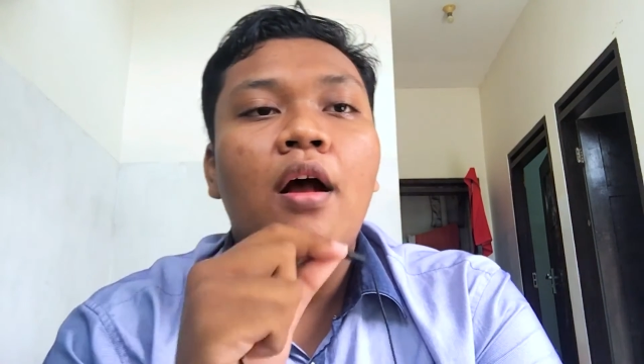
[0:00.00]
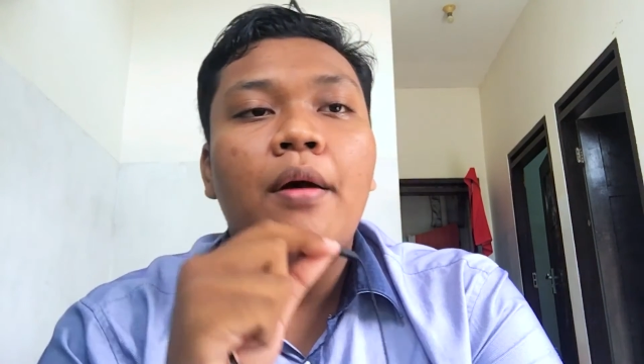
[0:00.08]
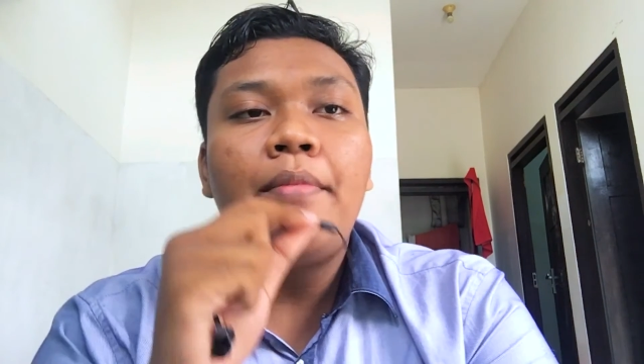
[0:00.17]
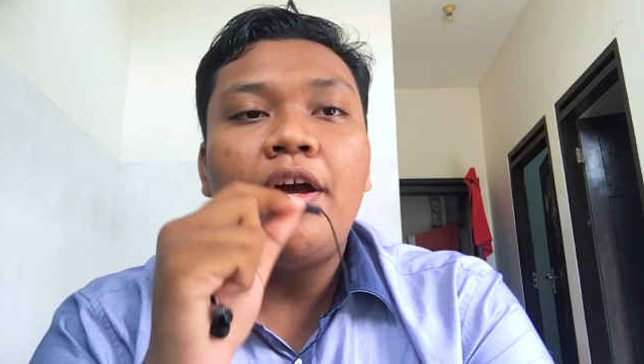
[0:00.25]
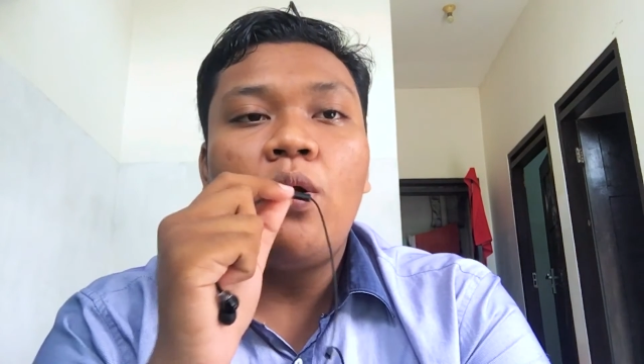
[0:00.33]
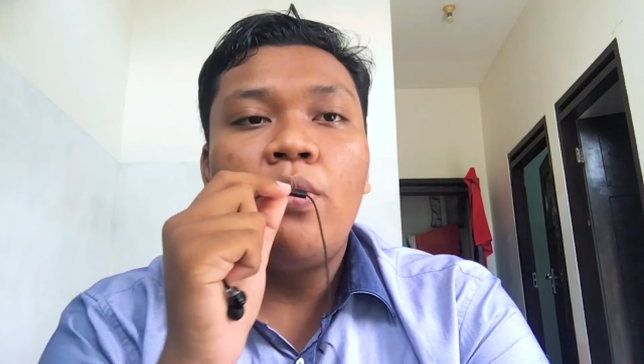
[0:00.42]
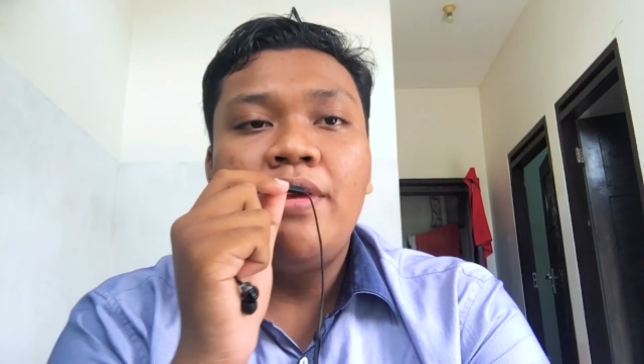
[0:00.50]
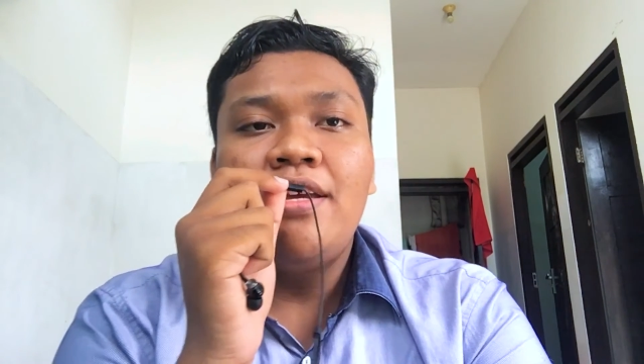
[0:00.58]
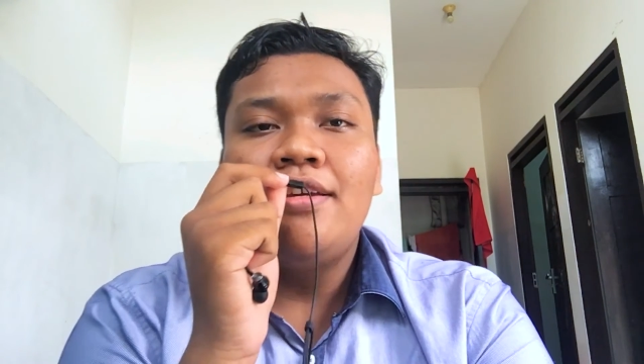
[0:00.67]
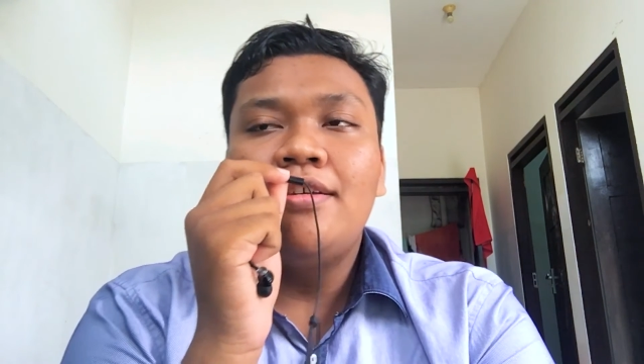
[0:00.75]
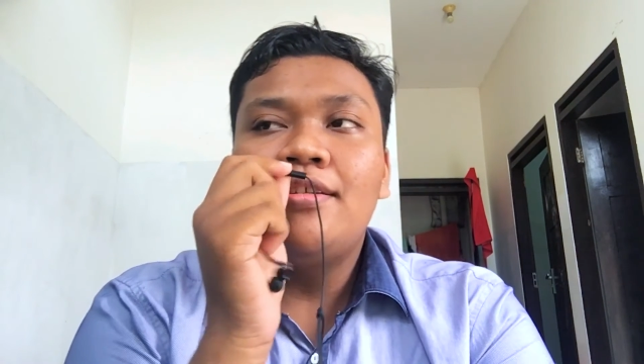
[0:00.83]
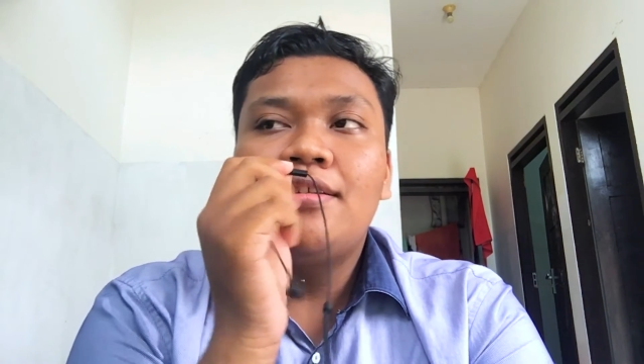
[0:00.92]
My
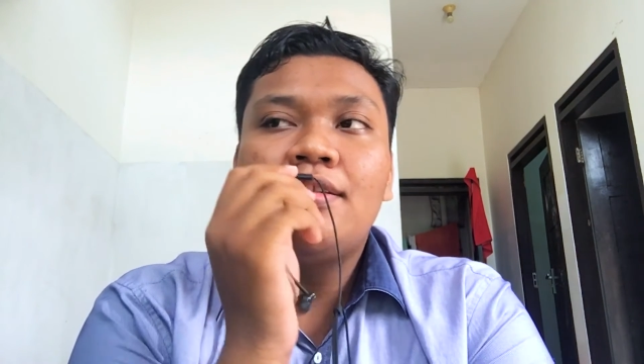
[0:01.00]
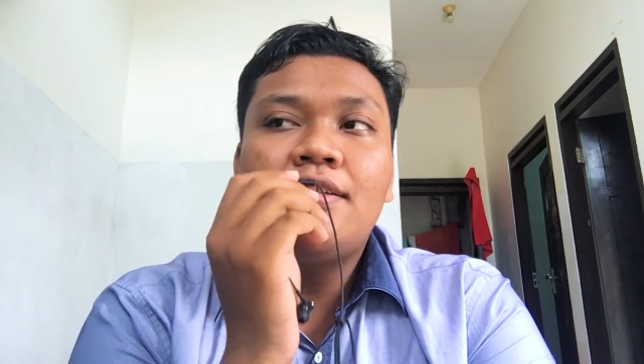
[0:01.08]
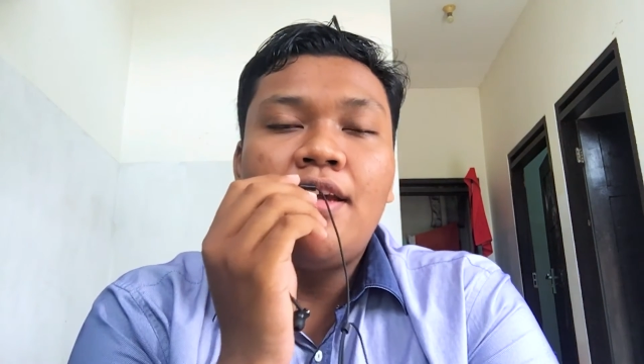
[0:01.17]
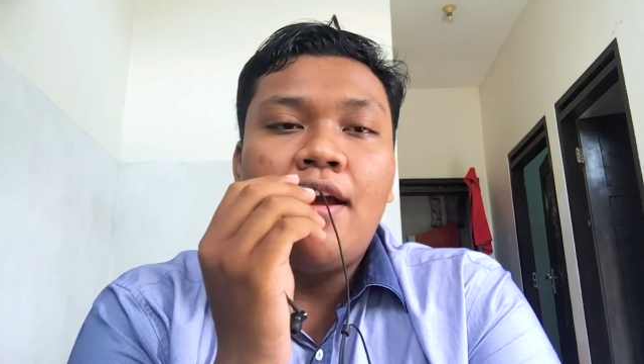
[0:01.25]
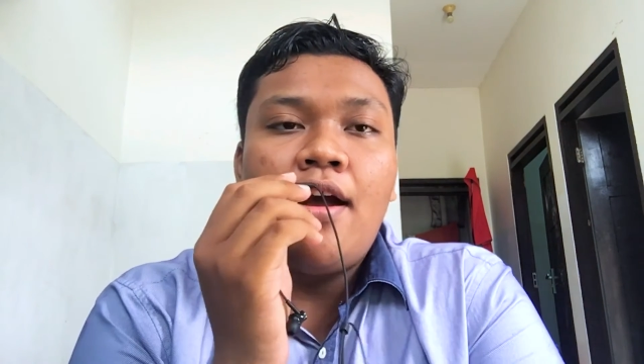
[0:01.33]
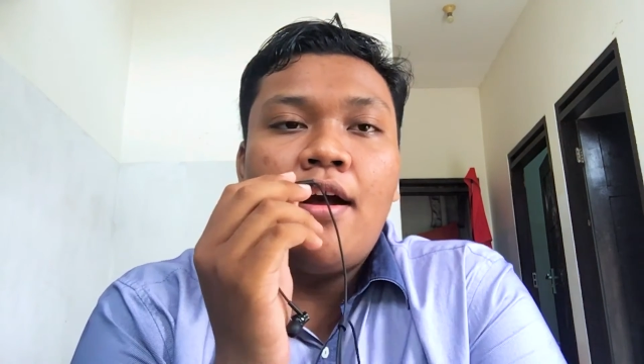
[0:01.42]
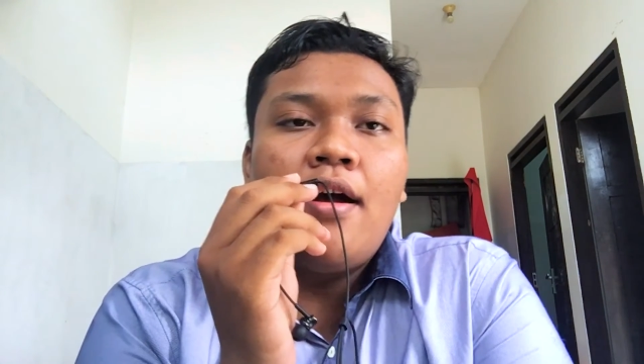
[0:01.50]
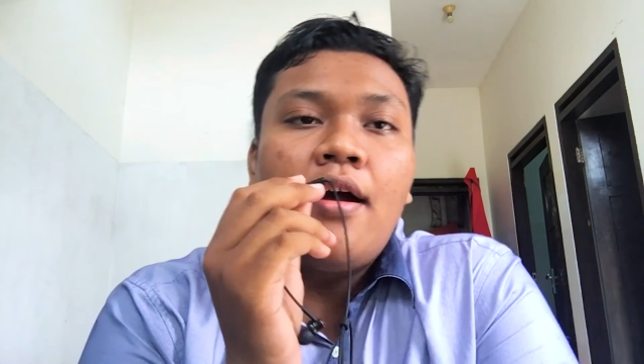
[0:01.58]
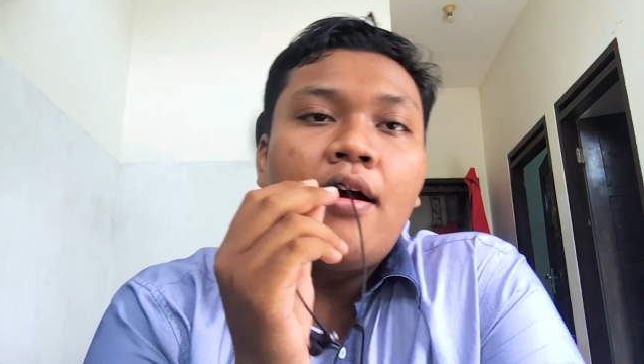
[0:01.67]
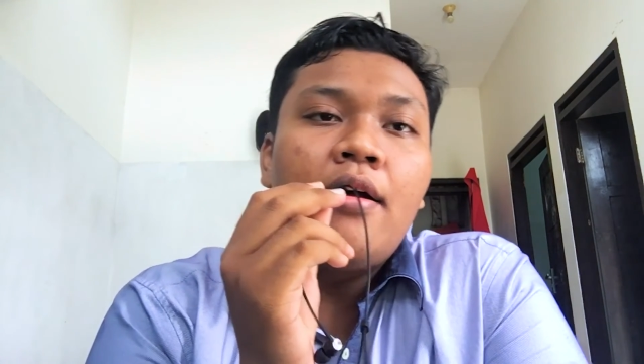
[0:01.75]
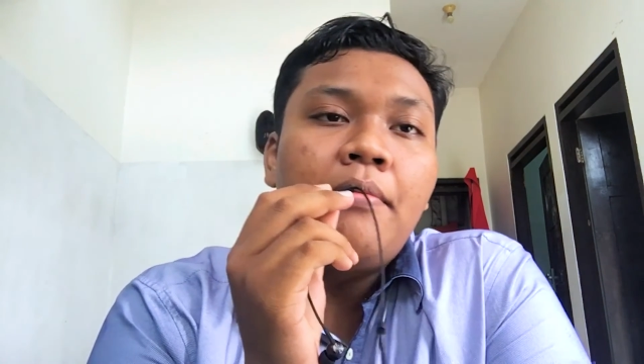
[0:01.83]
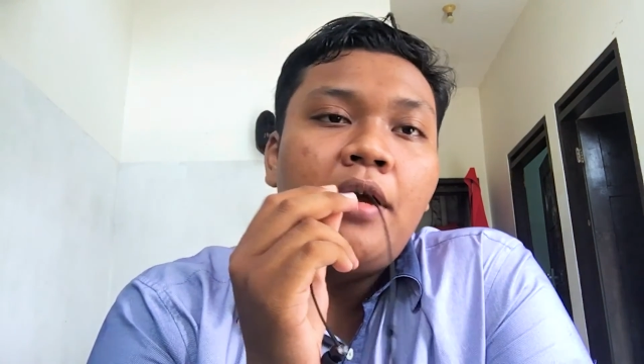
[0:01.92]
hobbies
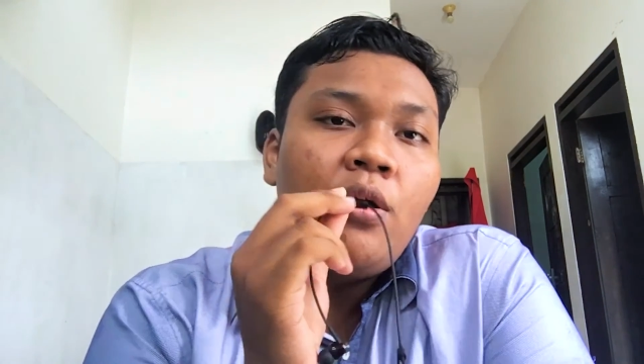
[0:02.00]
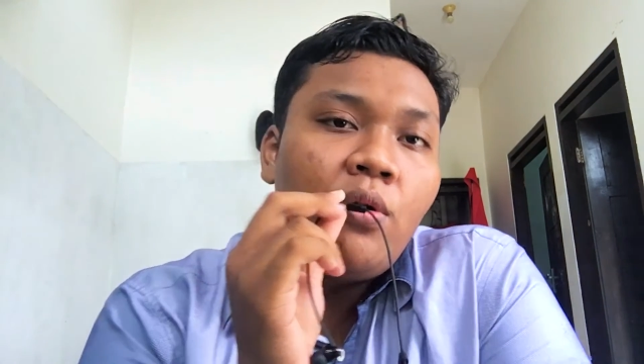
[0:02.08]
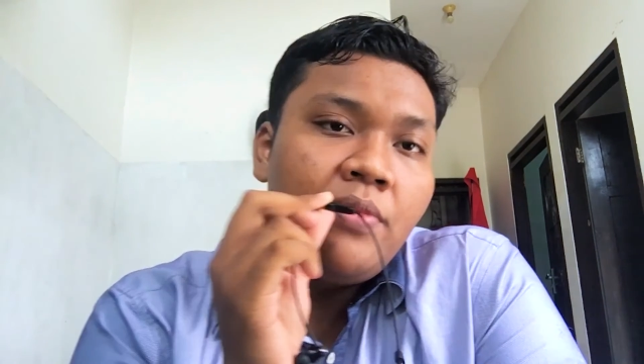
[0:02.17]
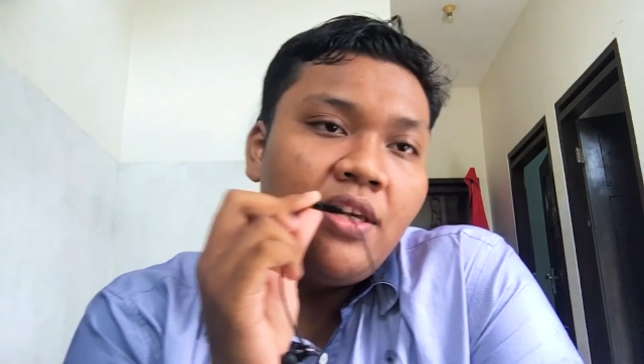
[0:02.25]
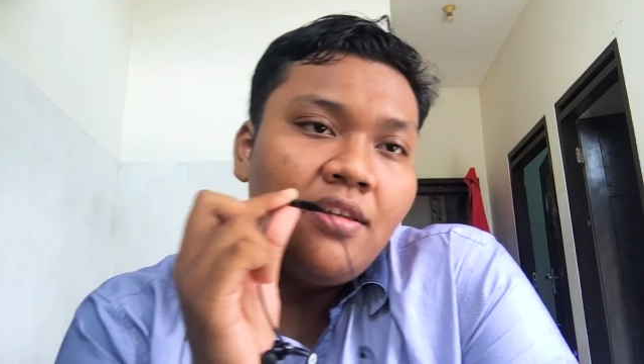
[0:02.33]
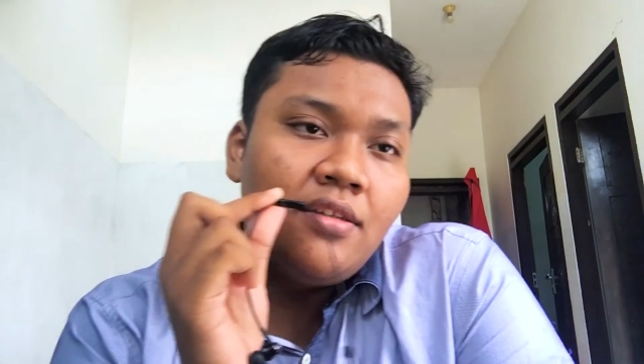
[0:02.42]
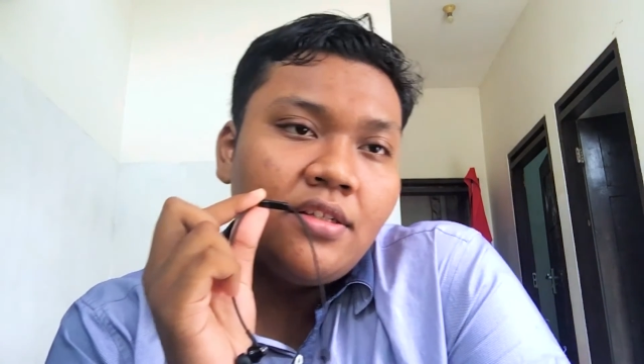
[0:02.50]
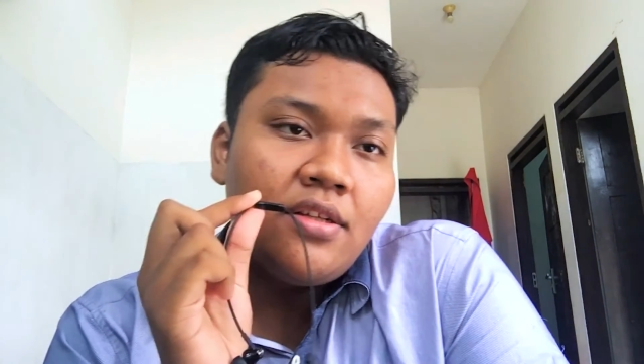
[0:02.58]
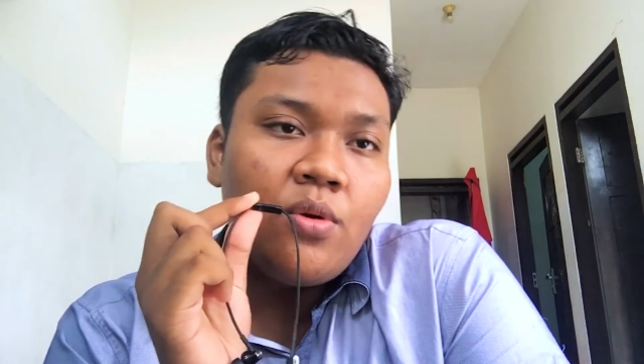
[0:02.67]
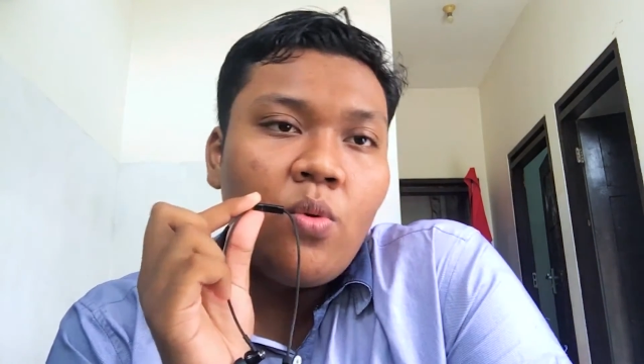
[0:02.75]
are